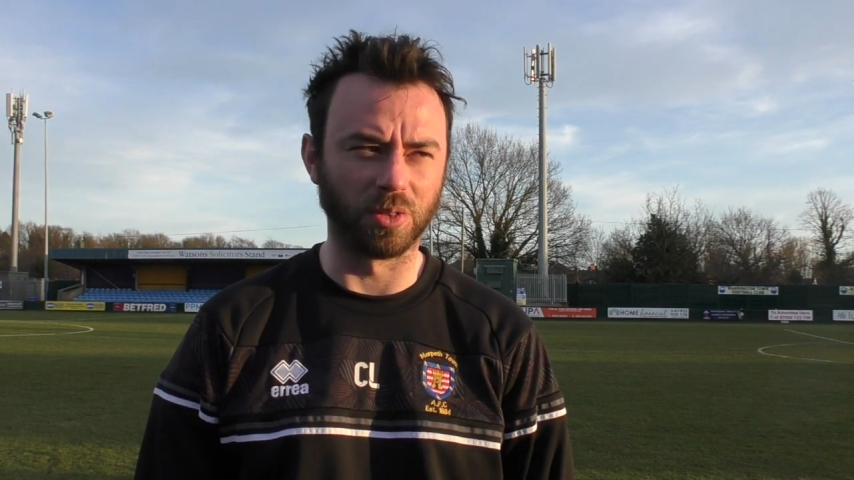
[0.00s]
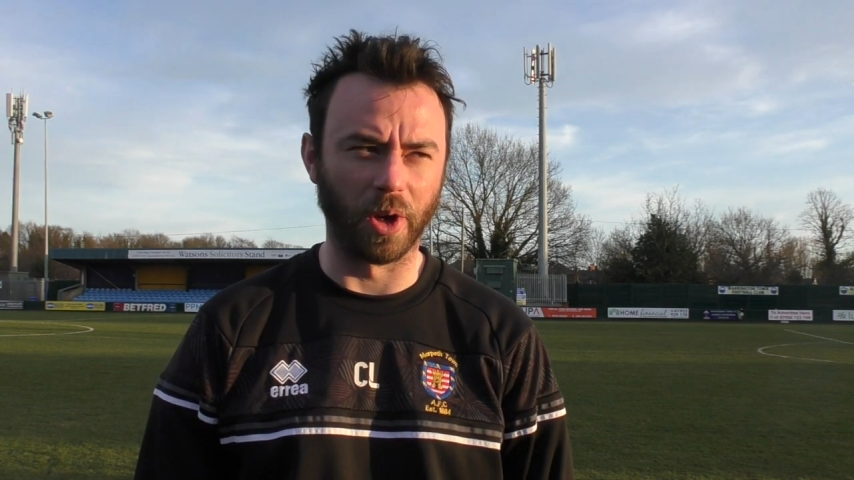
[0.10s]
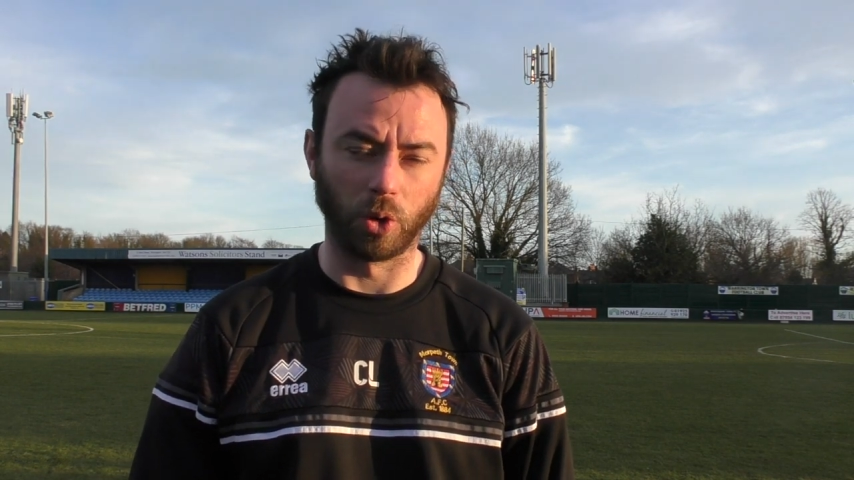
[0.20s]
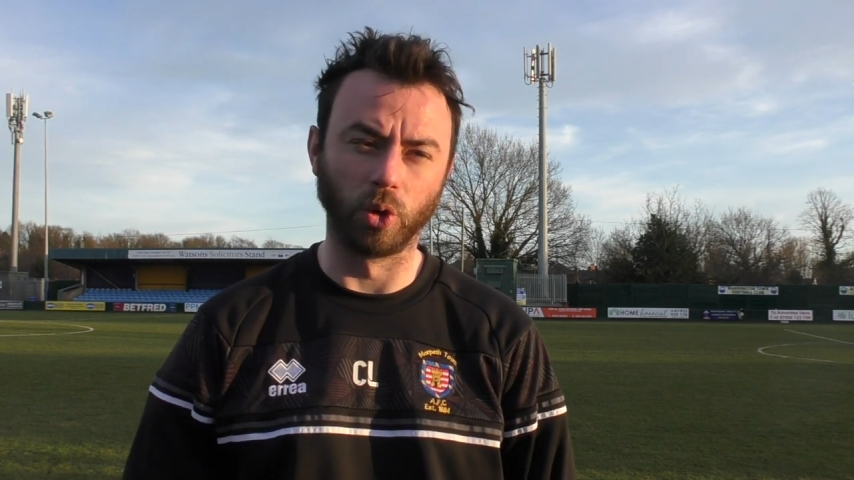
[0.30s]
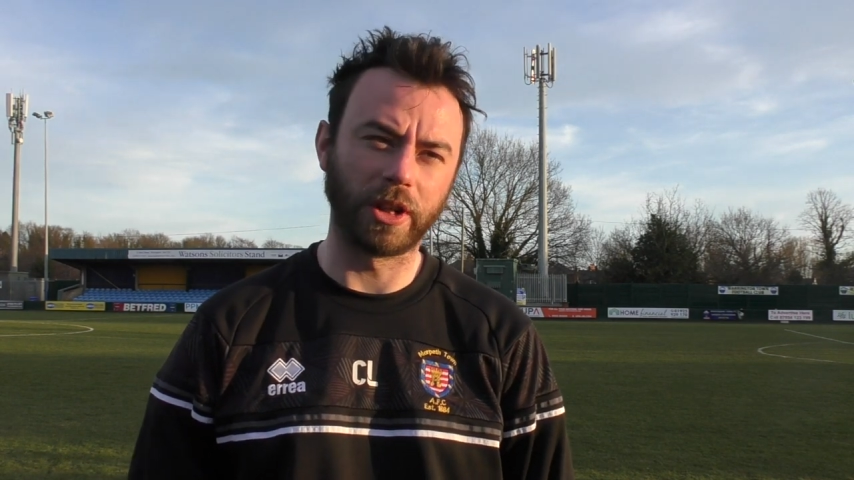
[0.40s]

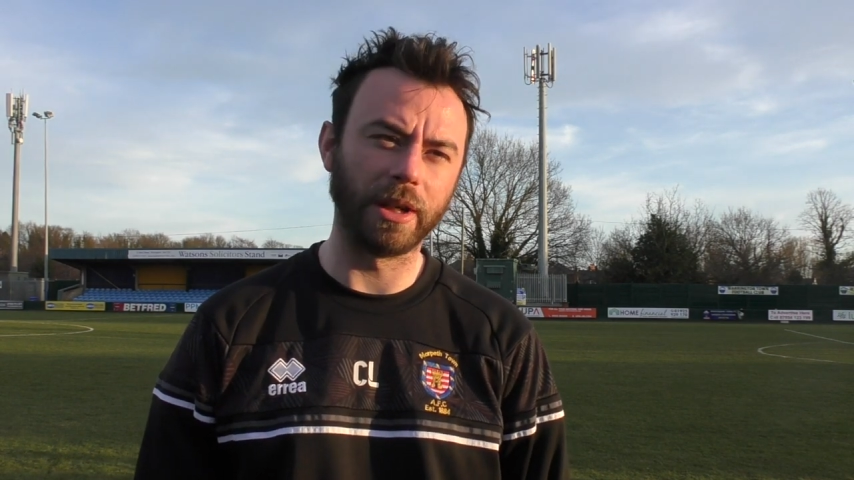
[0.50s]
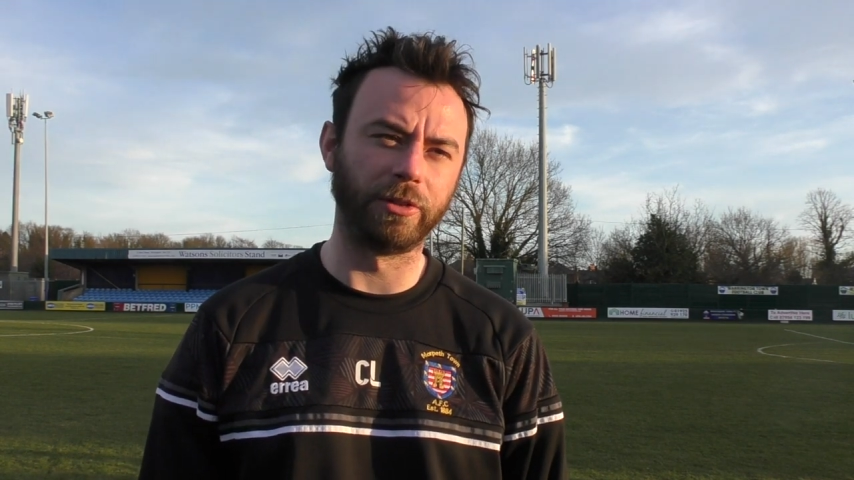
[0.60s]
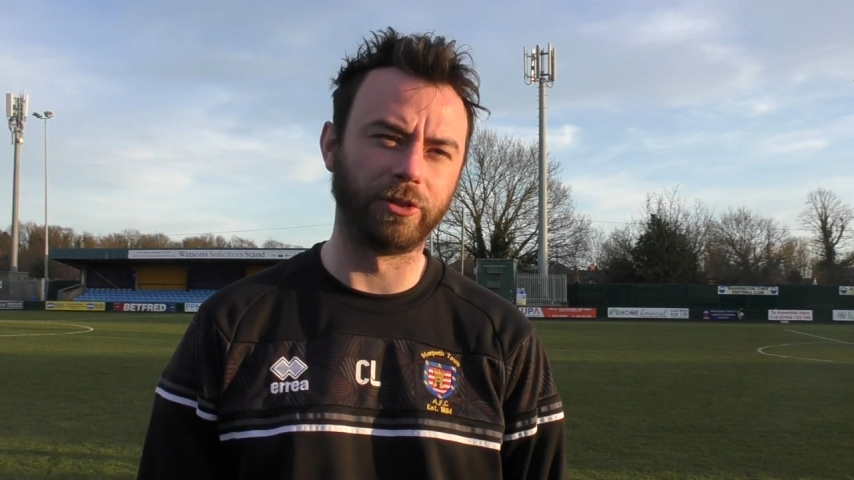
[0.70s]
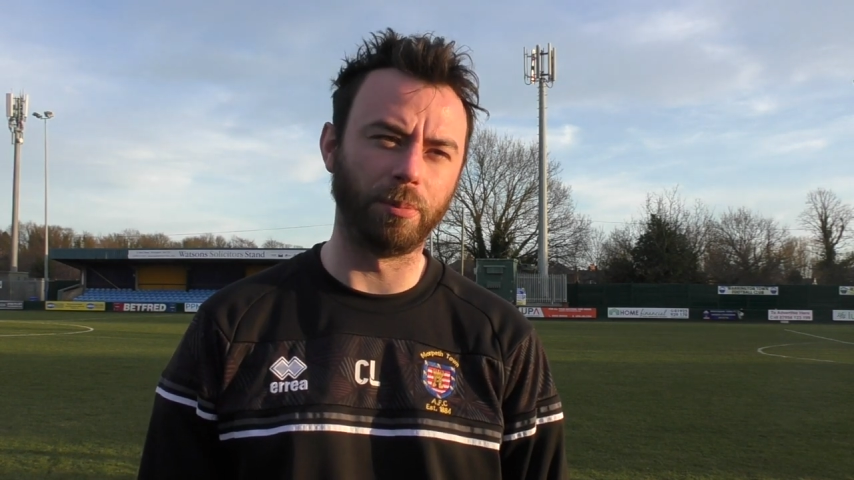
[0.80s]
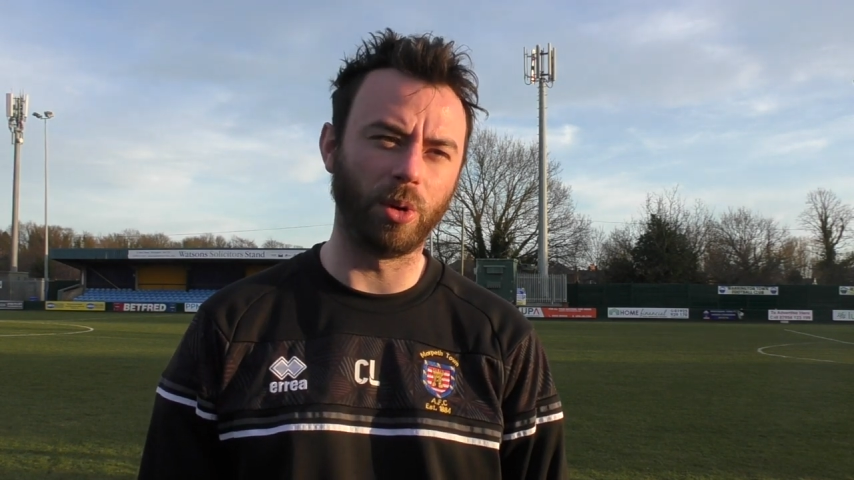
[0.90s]
a good game
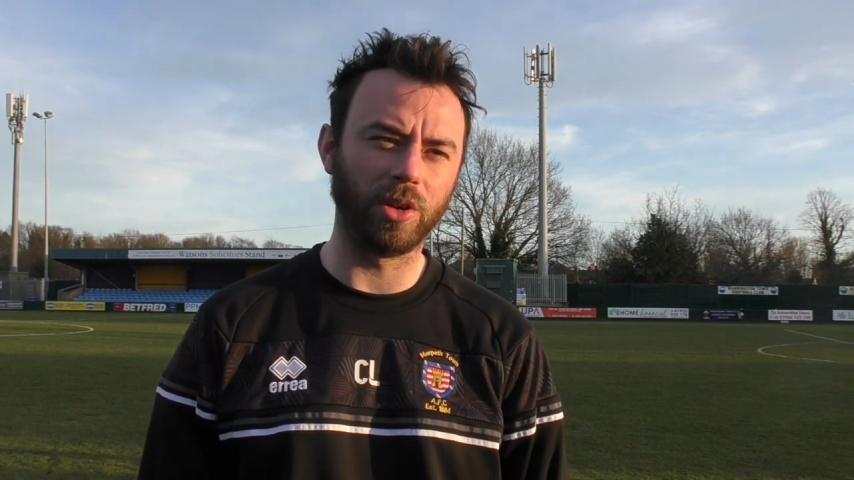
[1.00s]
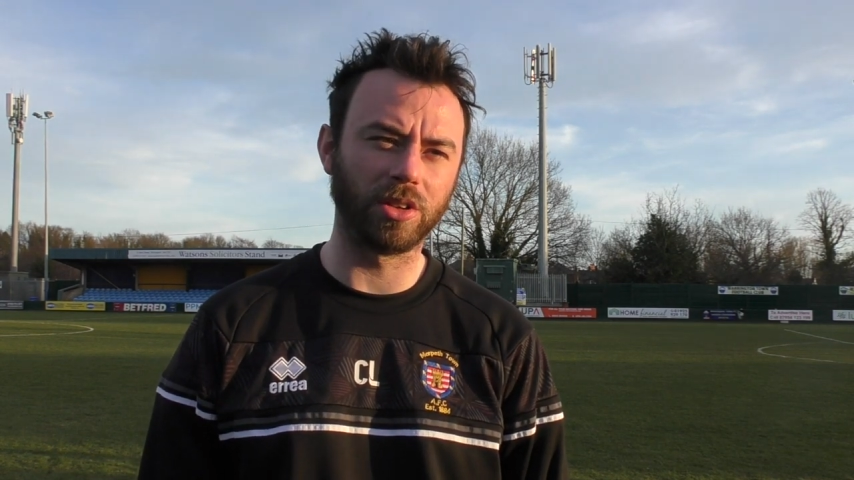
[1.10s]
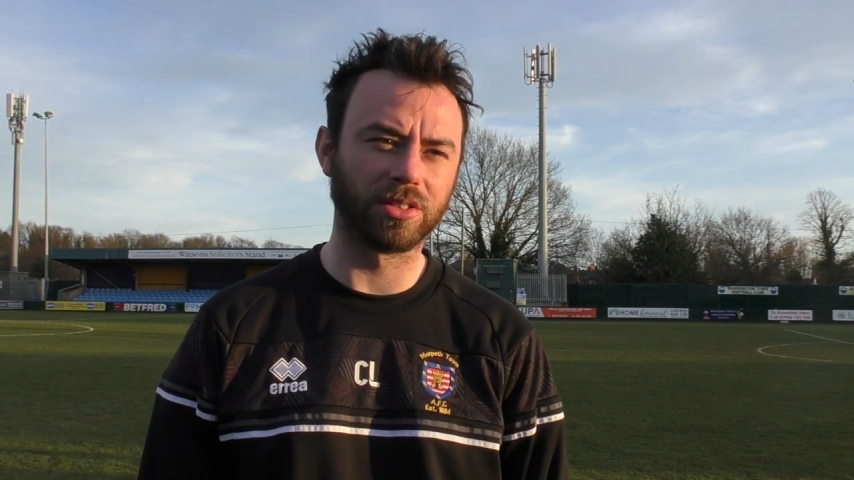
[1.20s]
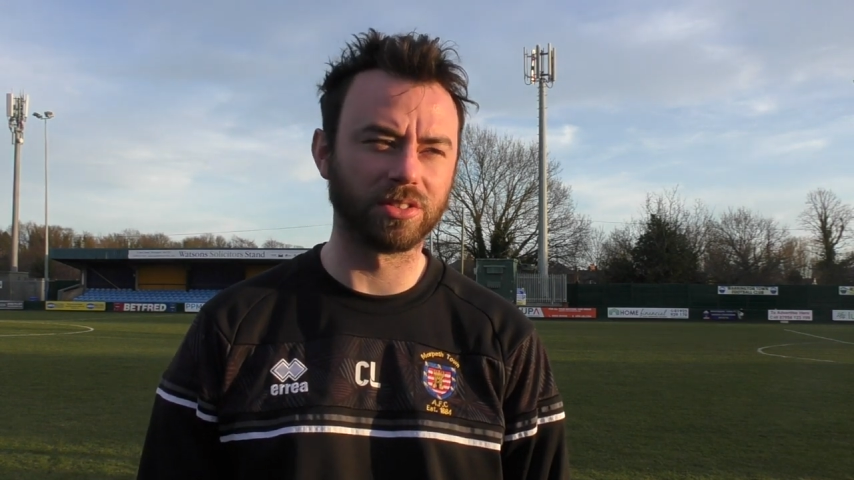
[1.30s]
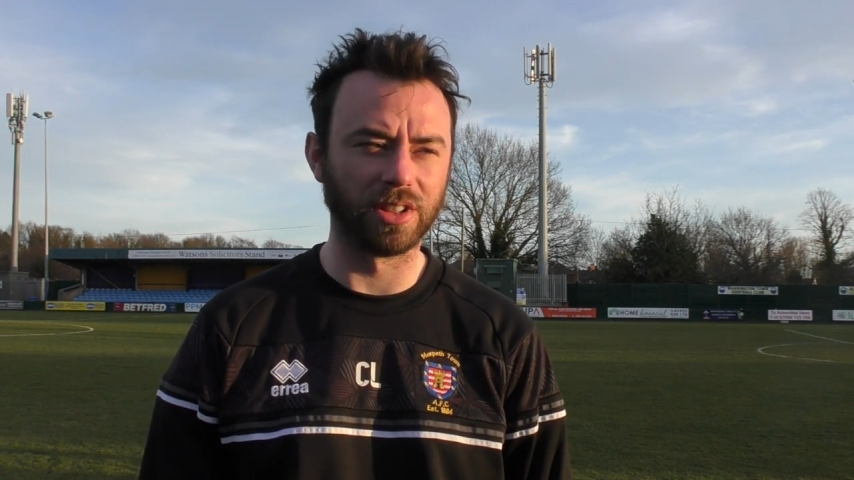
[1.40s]
of football.